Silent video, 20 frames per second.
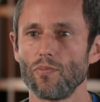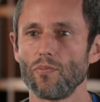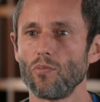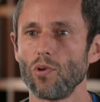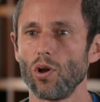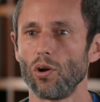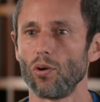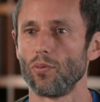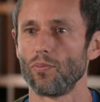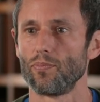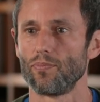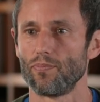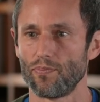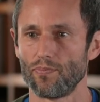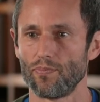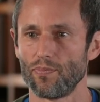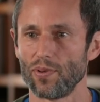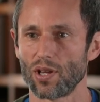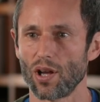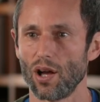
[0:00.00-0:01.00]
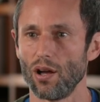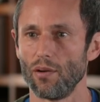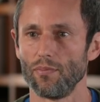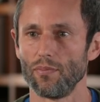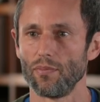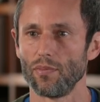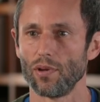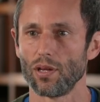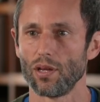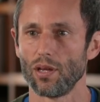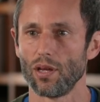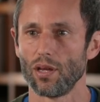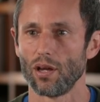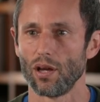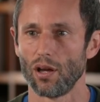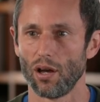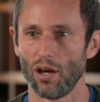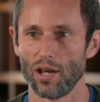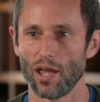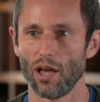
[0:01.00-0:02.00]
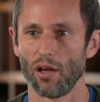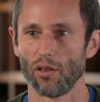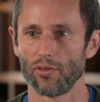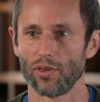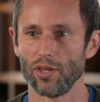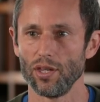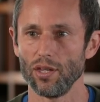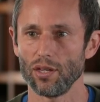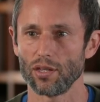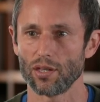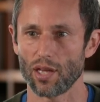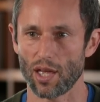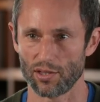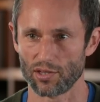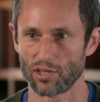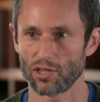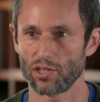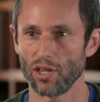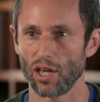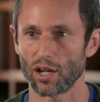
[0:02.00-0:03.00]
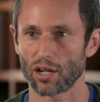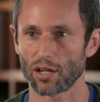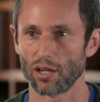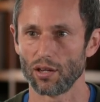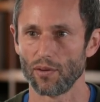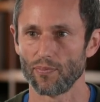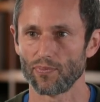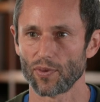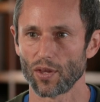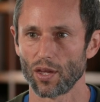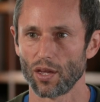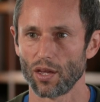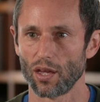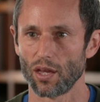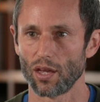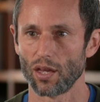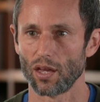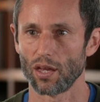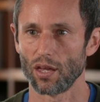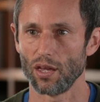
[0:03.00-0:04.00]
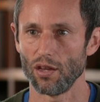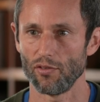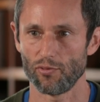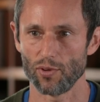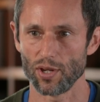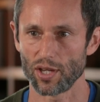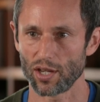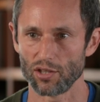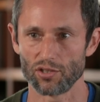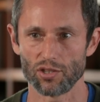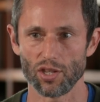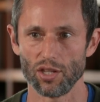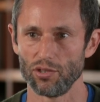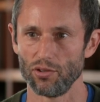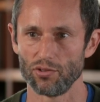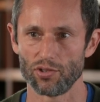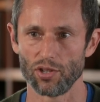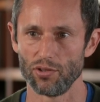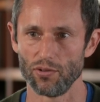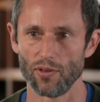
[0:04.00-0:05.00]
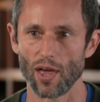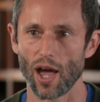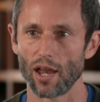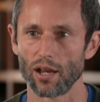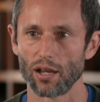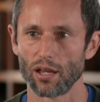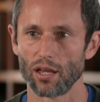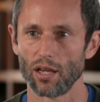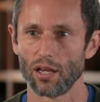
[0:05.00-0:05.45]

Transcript: will become unhealthy and sick if we continue to do that.